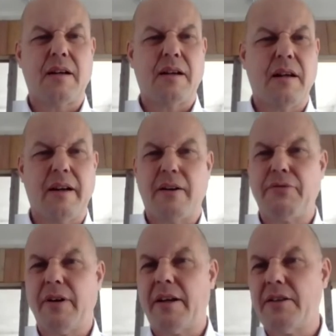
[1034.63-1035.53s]

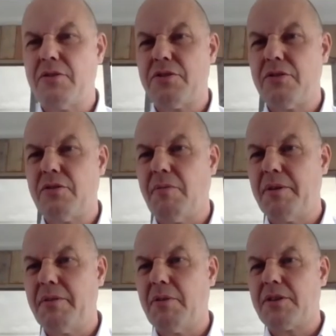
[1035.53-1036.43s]
clarify, and you should not
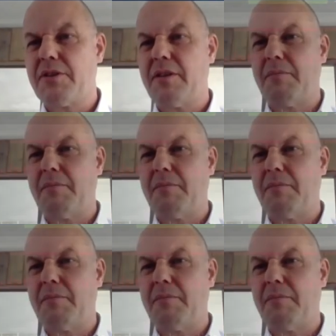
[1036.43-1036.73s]
be watching